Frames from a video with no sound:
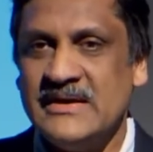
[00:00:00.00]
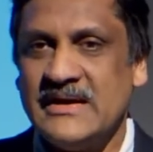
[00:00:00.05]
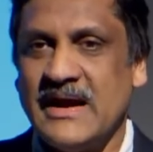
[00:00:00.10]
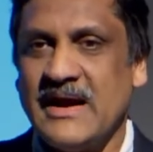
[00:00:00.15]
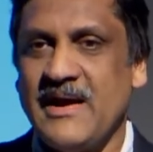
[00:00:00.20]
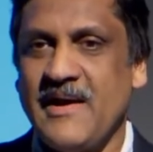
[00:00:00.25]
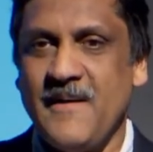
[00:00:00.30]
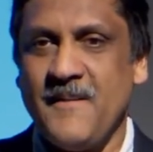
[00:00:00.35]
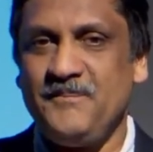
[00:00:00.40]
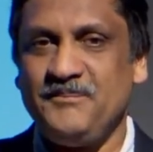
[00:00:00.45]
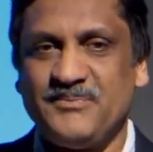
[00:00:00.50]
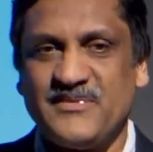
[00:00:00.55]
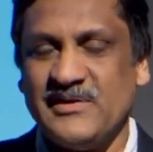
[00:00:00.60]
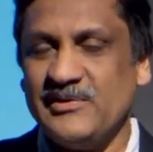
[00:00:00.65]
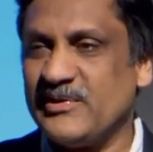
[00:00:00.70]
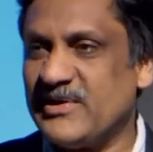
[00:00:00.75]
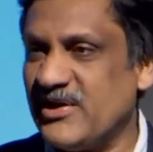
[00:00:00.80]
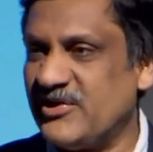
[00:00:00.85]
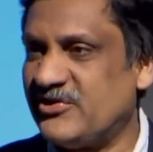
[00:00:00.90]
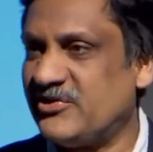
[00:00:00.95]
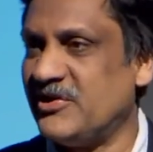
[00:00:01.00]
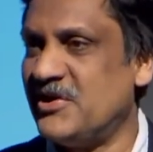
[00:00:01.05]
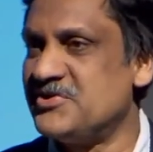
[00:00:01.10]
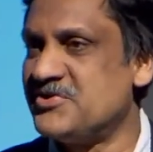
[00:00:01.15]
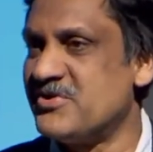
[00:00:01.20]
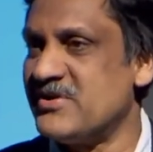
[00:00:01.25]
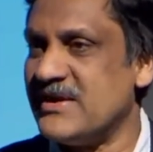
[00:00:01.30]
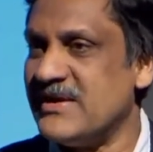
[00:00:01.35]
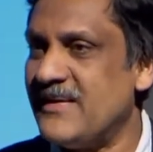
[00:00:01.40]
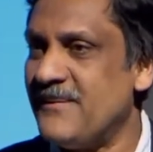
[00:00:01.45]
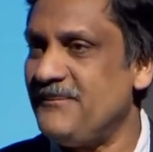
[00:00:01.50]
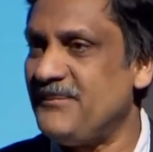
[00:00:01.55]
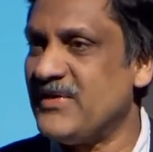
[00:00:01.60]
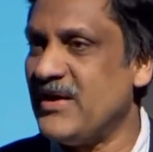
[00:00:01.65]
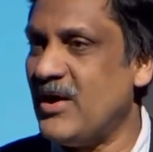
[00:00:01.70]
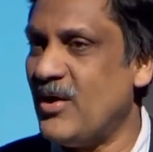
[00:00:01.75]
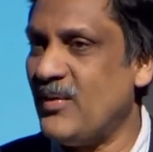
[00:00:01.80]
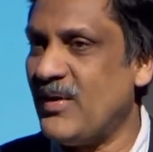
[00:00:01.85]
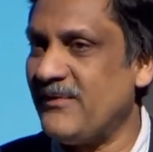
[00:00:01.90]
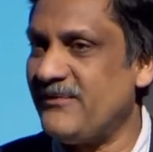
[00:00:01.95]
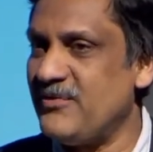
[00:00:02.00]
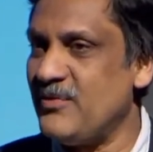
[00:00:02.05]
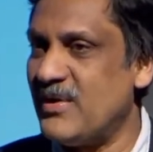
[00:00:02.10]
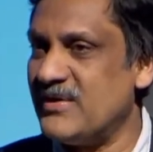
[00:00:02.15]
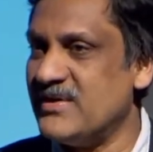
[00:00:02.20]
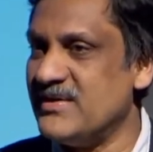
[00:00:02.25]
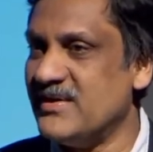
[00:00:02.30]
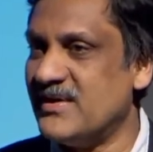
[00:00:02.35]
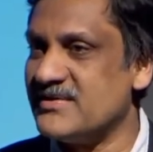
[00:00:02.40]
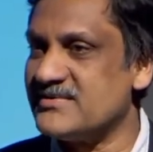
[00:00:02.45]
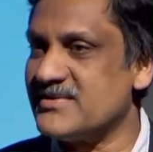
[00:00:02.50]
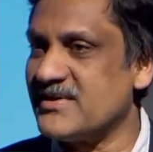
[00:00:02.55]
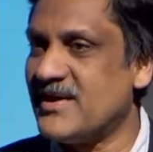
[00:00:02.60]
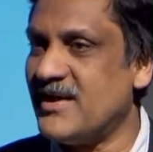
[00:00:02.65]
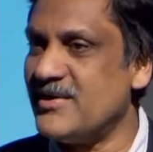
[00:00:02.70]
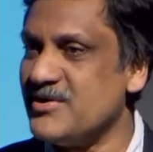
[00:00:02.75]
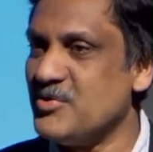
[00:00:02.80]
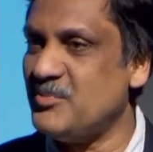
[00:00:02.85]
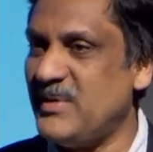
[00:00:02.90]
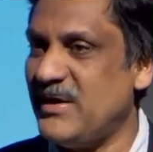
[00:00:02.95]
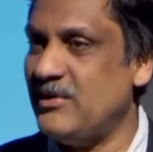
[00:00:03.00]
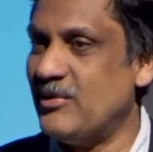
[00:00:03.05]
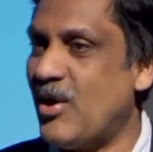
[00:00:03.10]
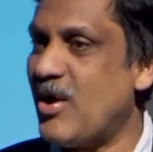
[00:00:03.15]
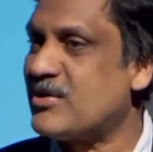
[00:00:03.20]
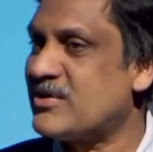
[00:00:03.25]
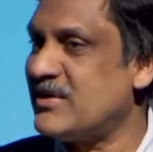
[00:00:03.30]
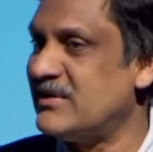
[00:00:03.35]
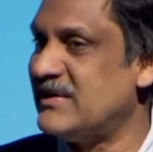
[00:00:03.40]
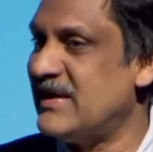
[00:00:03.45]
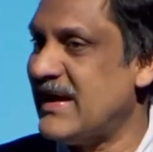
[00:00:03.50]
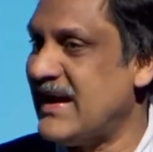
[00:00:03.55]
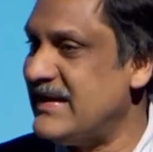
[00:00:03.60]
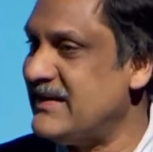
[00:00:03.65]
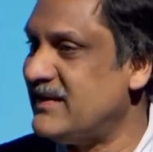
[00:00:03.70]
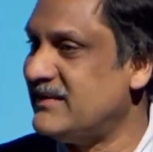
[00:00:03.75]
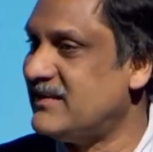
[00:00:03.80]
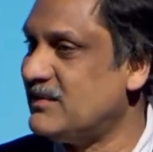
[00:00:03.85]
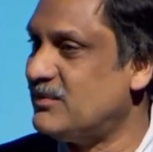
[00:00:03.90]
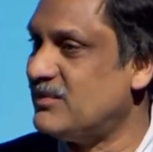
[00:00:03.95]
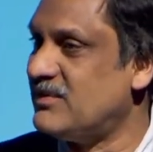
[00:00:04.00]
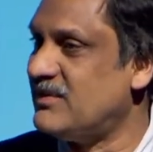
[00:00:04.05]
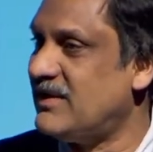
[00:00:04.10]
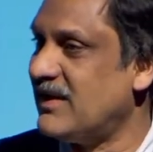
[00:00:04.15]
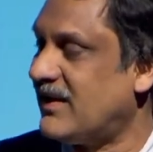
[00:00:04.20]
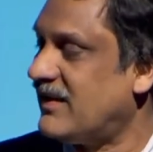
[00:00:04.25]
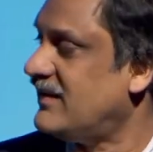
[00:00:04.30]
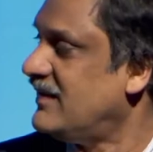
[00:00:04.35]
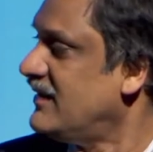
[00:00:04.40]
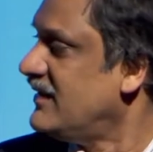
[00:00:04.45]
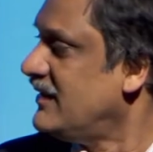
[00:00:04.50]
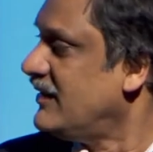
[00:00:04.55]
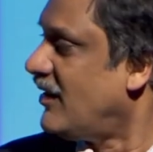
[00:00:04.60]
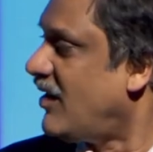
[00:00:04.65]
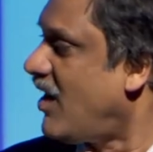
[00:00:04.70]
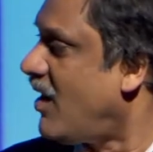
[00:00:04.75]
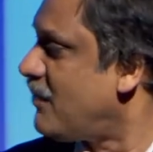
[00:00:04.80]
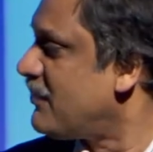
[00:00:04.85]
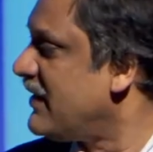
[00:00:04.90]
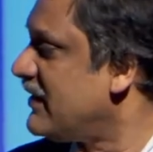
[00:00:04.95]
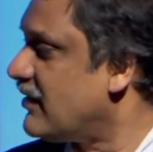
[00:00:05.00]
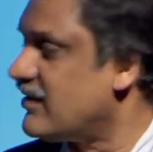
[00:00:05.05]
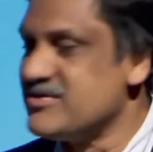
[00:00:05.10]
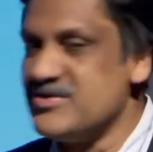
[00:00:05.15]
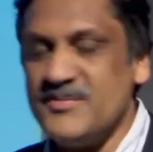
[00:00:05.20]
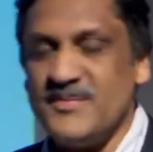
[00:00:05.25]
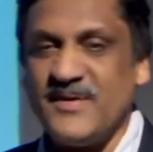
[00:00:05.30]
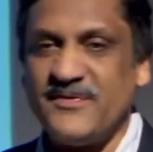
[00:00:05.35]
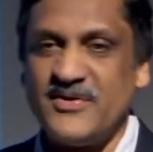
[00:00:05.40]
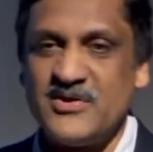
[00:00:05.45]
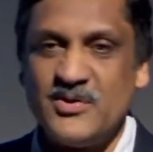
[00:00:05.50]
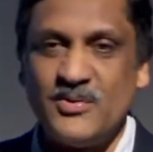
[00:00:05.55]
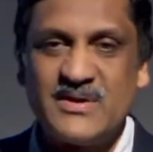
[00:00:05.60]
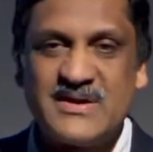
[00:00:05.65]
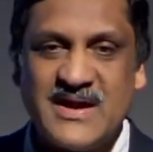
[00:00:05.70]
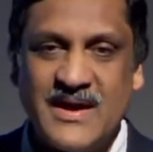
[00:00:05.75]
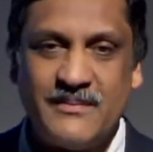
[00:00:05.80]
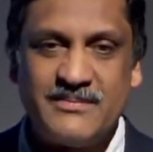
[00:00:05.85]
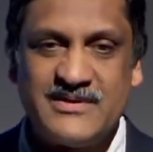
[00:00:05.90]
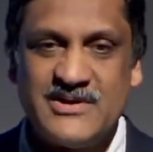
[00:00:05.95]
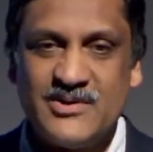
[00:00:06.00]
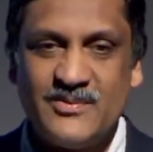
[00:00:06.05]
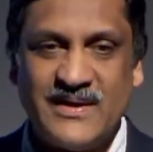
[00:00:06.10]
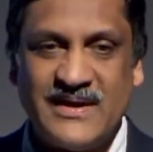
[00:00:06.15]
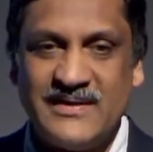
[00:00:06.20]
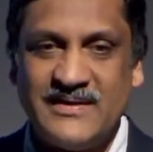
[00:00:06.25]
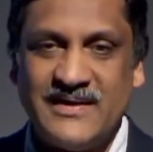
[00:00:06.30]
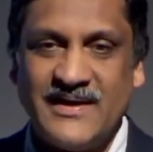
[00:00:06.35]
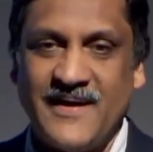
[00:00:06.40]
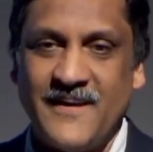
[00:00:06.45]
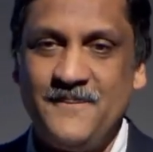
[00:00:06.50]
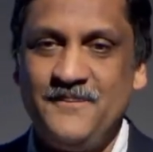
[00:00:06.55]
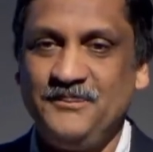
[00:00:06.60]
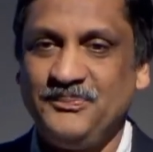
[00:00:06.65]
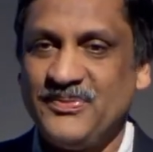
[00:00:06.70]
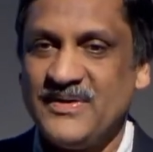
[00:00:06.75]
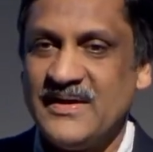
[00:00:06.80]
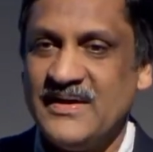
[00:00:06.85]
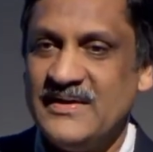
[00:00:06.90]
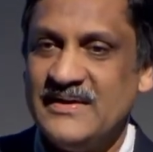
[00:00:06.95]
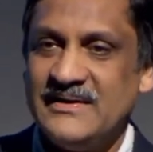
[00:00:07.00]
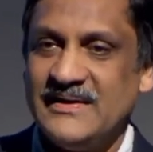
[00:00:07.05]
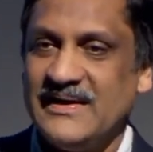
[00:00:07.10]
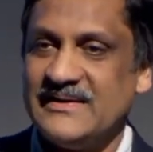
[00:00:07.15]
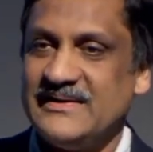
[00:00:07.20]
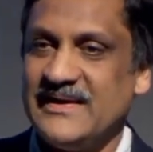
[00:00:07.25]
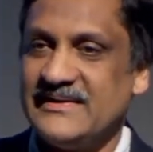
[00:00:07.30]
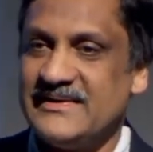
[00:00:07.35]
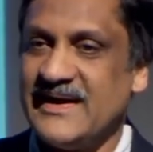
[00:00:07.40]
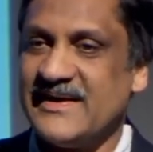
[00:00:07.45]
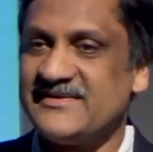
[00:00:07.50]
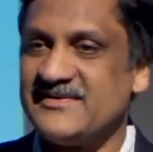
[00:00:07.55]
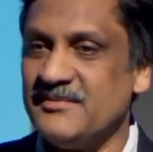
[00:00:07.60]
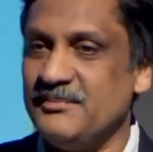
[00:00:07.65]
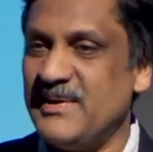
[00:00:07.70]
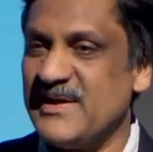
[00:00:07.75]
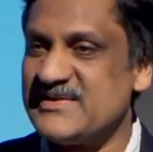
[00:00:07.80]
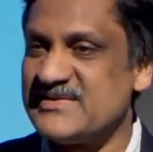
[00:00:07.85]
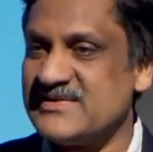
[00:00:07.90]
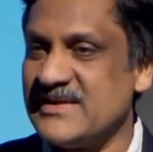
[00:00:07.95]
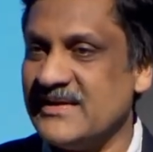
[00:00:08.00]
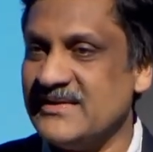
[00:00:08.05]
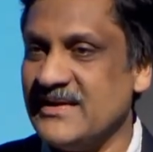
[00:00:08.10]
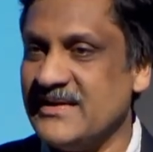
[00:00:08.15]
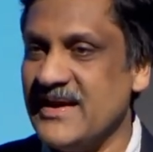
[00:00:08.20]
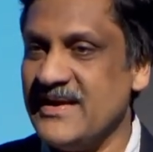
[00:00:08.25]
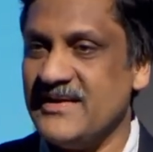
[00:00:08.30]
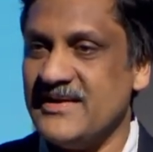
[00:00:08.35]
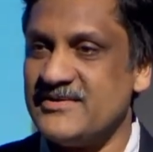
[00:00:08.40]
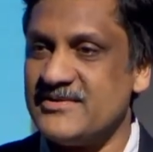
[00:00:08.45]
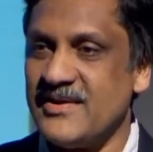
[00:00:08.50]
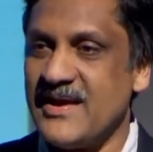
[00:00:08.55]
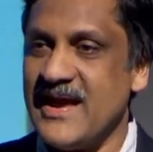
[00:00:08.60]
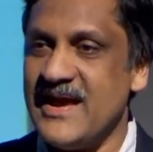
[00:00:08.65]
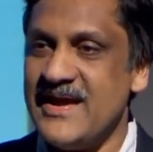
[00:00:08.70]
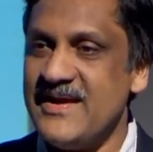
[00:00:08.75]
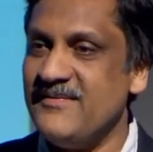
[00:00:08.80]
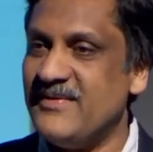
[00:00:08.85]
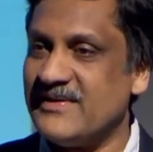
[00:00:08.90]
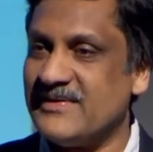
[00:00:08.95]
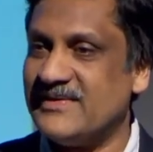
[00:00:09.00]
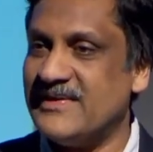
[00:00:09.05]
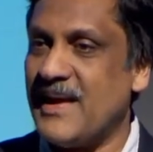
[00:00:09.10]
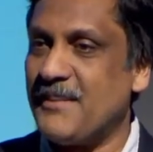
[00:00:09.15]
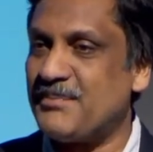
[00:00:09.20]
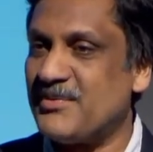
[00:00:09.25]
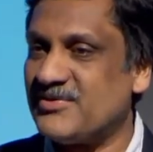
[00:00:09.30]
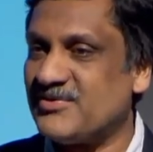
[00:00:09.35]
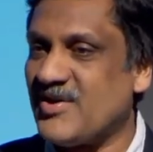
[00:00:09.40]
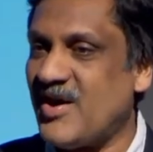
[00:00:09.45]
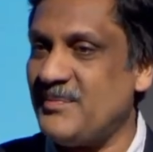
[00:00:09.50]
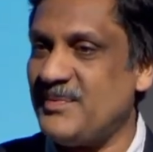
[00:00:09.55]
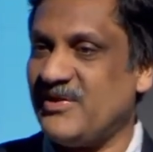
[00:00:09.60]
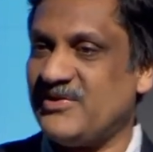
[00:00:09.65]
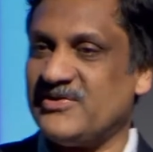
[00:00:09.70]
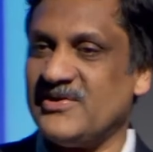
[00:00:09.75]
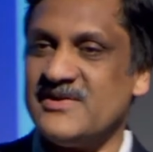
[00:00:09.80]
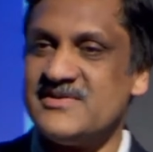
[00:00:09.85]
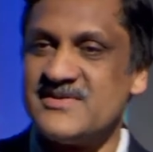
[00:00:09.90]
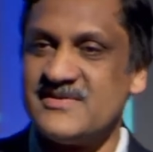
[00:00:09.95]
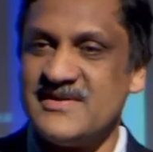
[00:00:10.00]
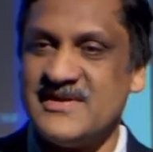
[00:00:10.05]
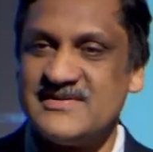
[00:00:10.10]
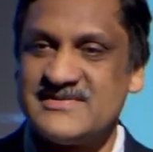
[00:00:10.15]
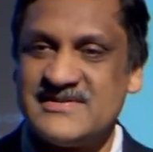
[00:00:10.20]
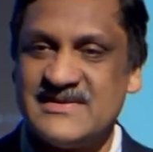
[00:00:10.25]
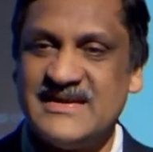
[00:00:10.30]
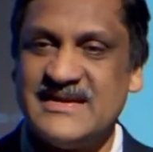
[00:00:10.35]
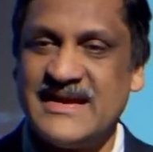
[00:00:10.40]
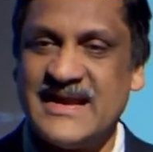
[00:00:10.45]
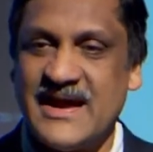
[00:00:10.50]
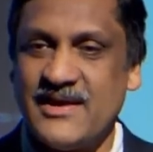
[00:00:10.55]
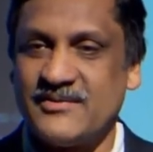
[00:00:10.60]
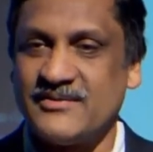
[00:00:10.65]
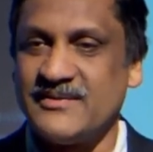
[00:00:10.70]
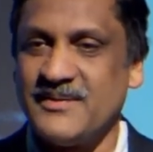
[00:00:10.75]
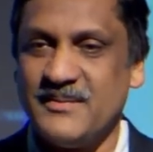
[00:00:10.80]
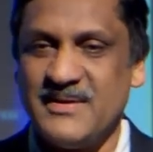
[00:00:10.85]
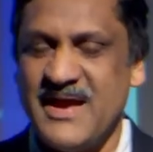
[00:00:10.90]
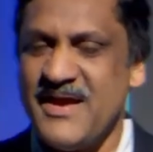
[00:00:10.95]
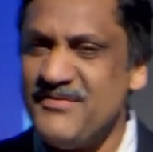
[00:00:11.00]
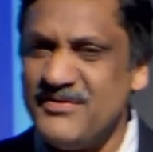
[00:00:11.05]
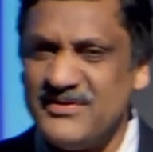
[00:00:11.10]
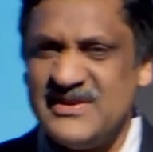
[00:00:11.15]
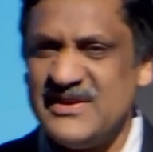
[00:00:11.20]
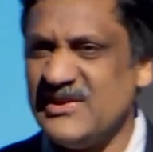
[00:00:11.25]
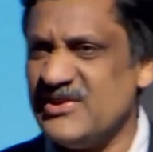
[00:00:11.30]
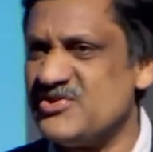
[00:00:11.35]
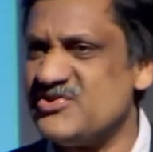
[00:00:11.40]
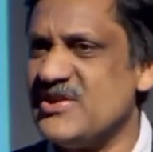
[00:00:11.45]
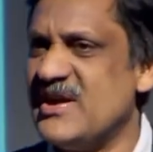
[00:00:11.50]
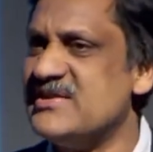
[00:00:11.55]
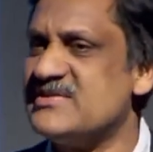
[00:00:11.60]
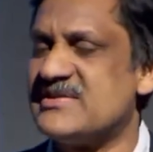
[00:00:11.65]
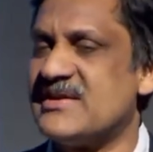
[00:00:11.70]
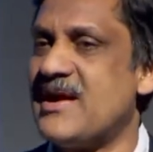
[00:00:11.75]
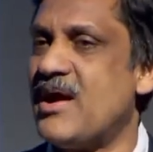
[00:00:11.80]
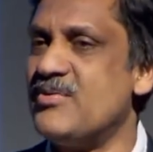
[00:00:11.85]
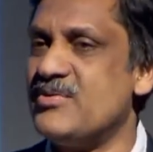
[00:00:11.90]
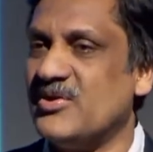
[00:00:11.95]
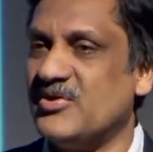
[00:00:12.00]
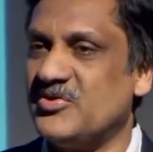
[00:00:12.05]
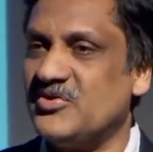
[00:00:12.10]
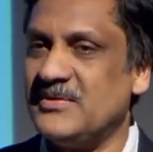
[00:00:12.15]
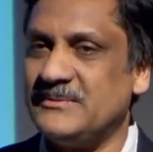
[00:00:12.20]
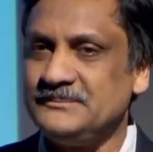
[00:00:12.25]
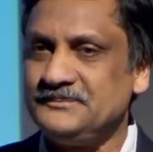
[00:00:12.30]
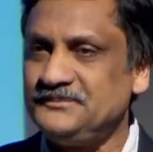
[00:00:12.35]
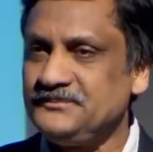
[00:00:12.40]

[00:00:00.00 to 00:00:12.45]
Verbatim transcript: Look at surgery. You know, a few hundred years ago, you'd be knocked on the head, and they would operate on you before you would come to, and that's the best that they did. And today, with laparoscopic surgery, it's in and out. I mean, everything has changed around us.